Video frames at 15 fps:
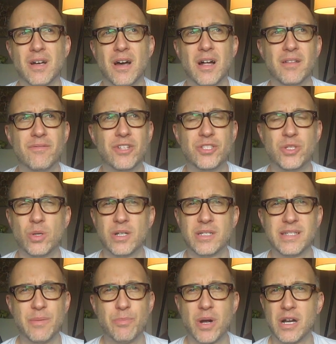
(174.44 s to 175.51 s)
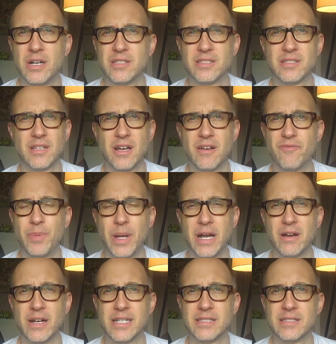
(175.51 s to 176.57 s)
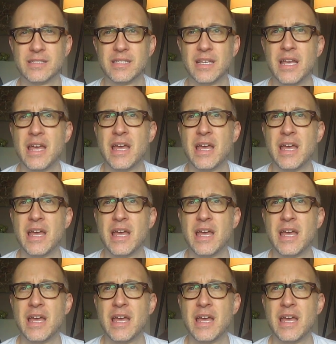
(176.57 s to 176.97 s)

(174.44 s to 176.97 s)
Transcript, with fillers: all the touristy parts of Paris